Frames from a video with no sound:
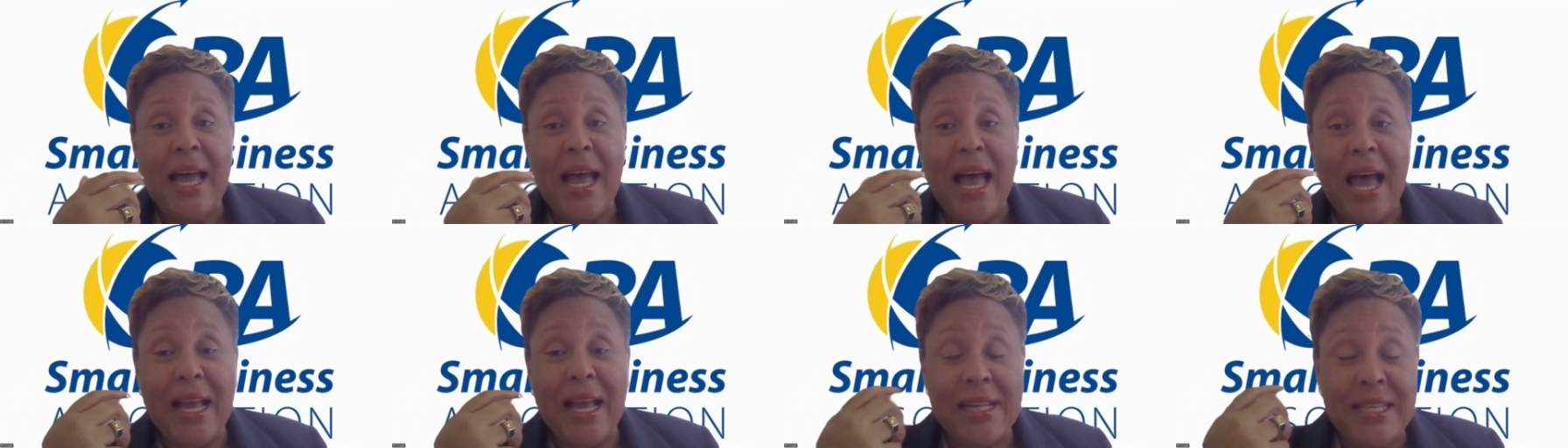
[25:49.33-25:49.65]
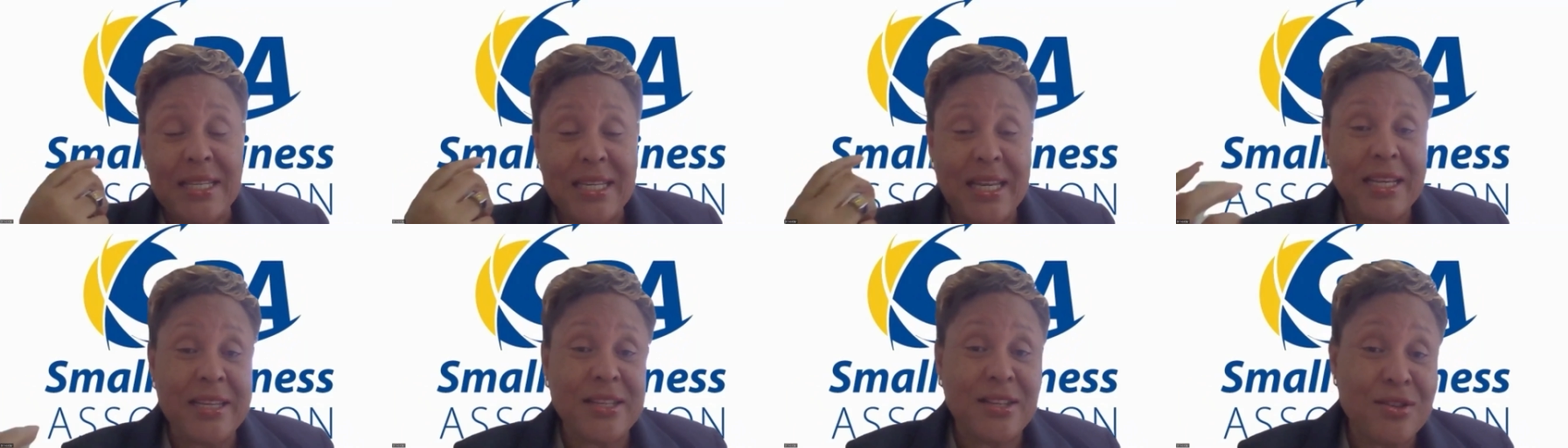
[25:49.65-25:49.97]

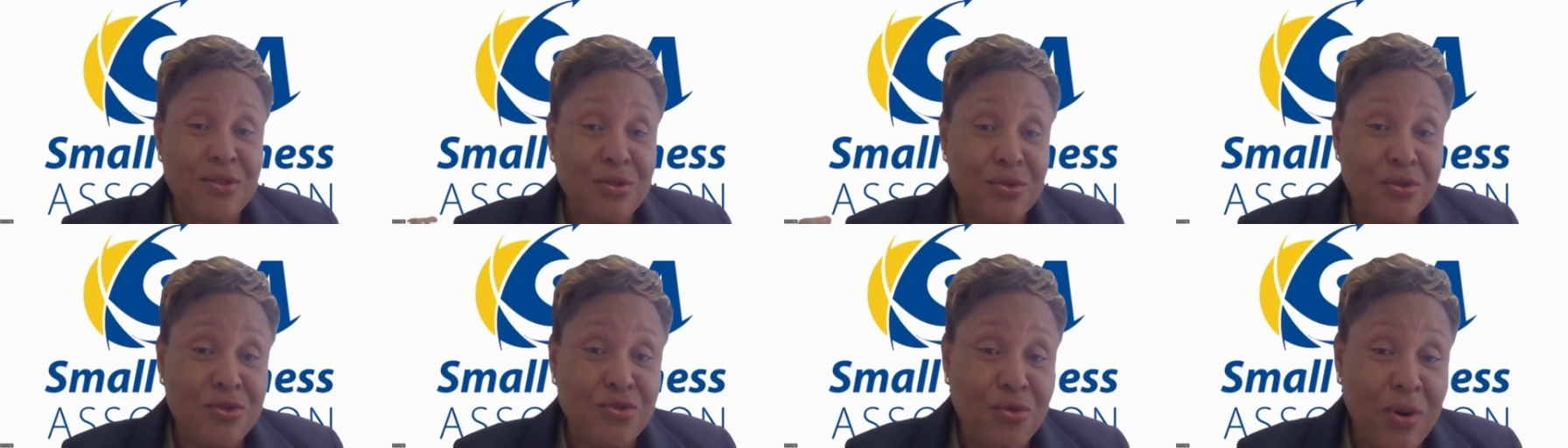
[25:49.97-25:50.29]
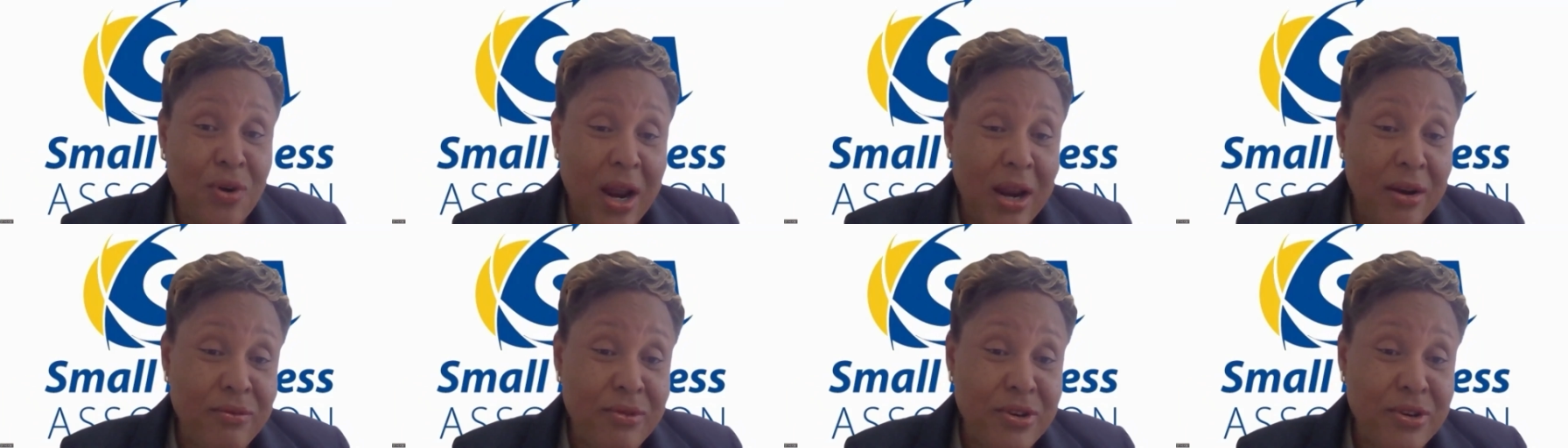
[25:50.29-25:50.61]
access those
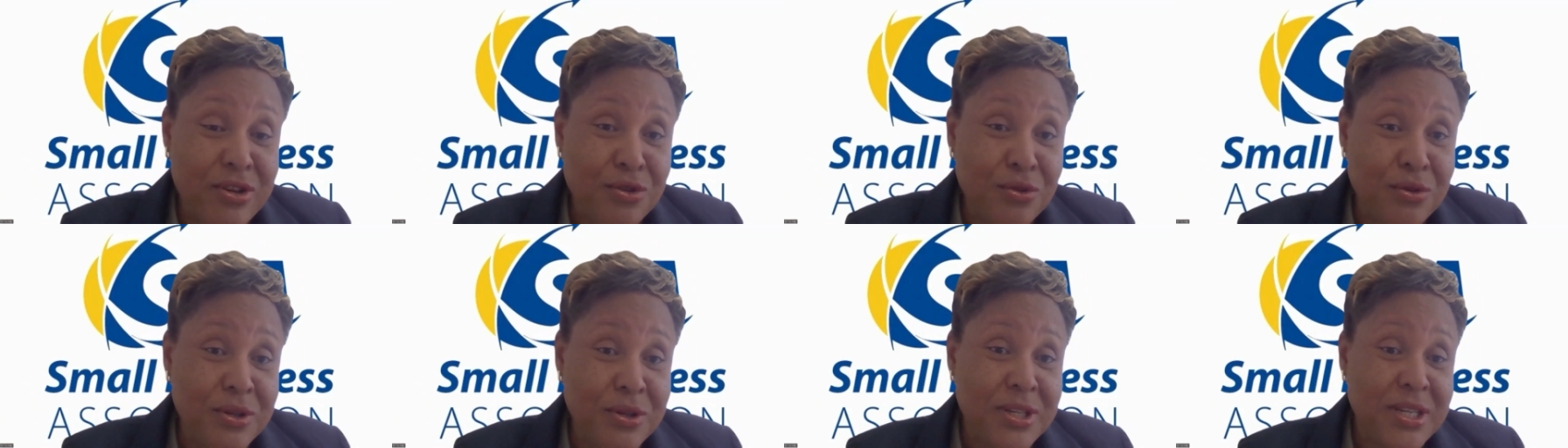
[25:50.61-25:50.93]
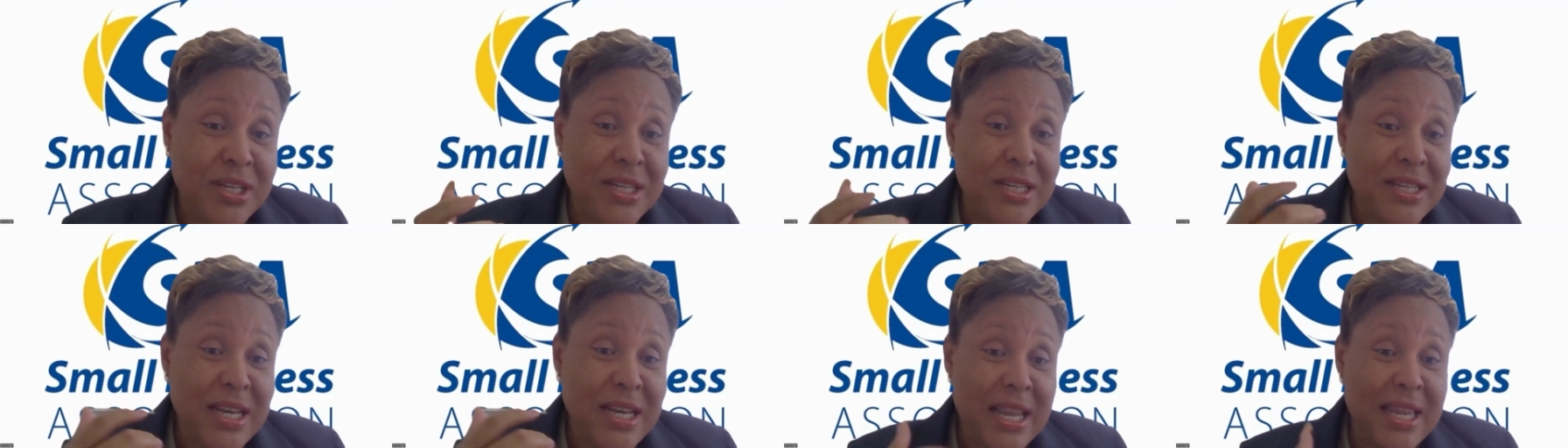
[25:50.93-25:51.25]
grant
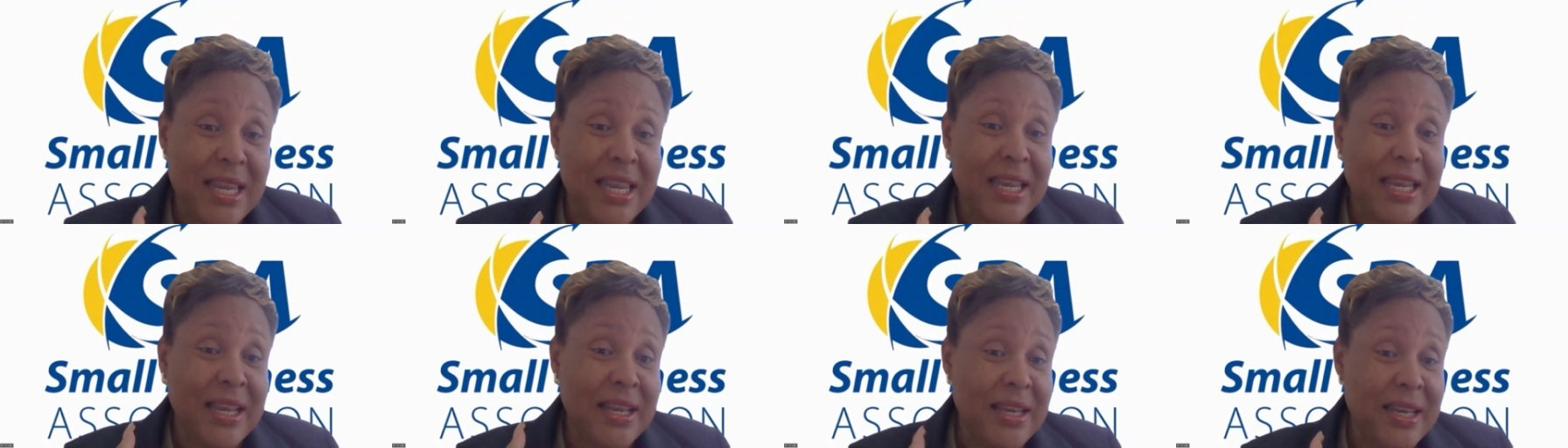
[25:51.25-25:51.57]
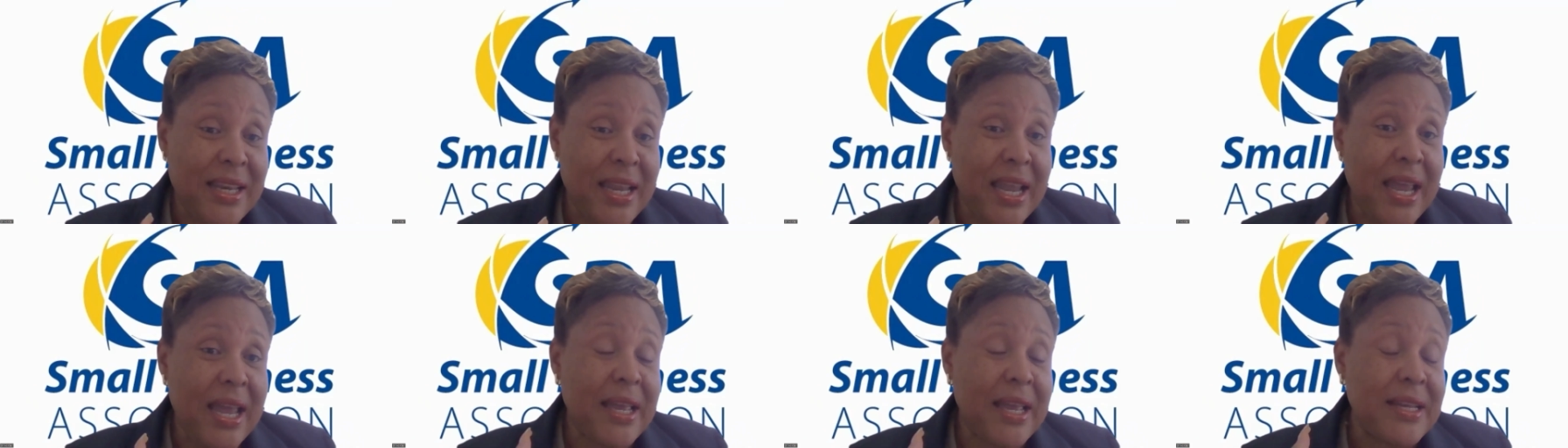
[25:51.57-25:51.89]
resources, that they
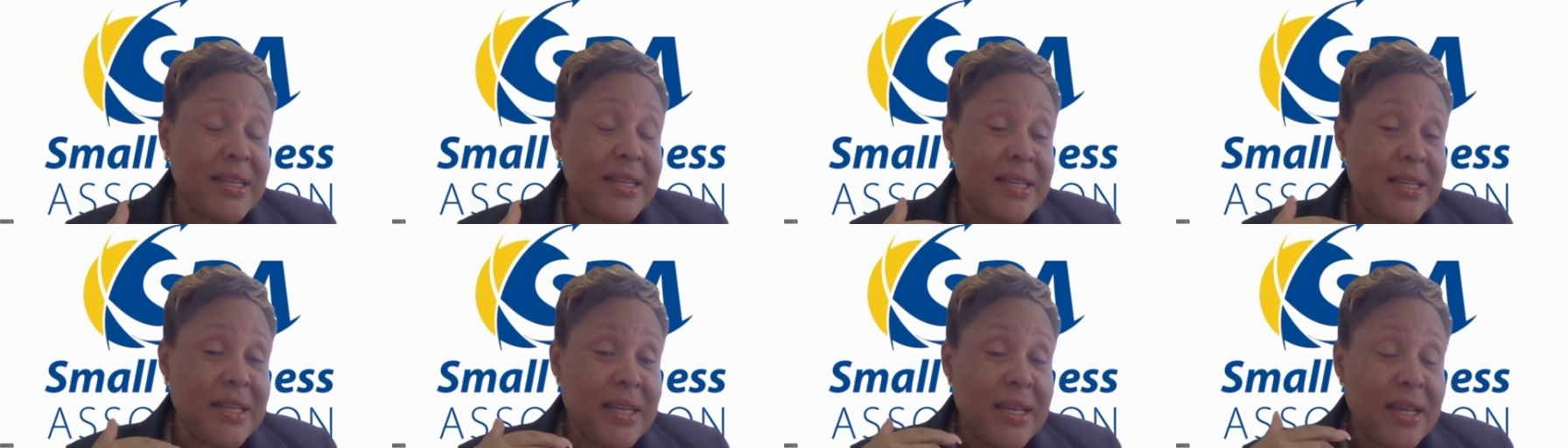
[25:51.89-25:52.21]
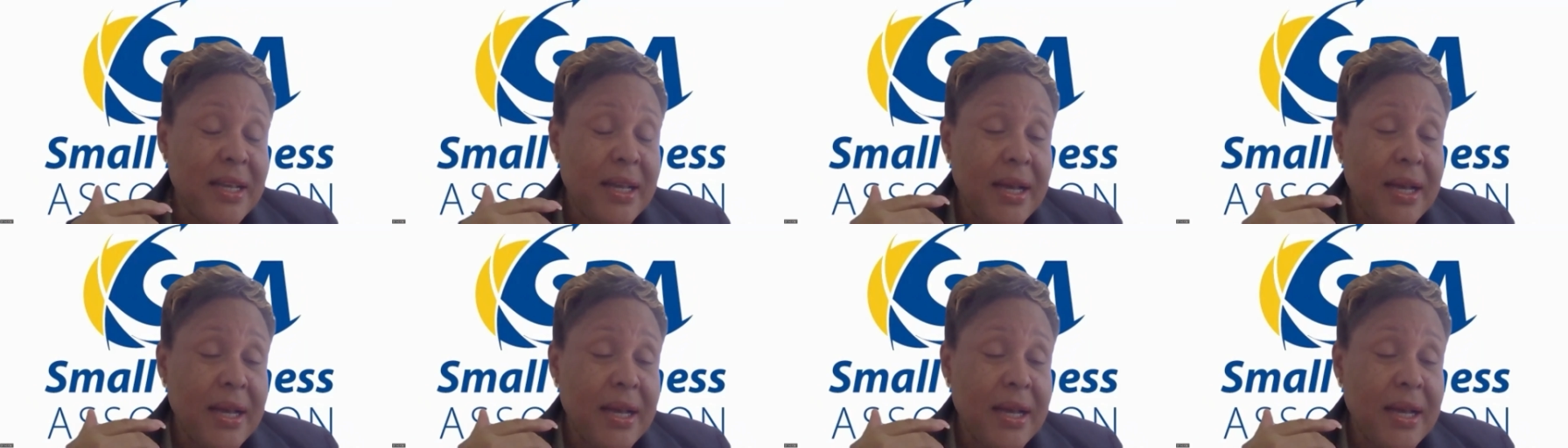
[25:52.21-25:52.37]
can get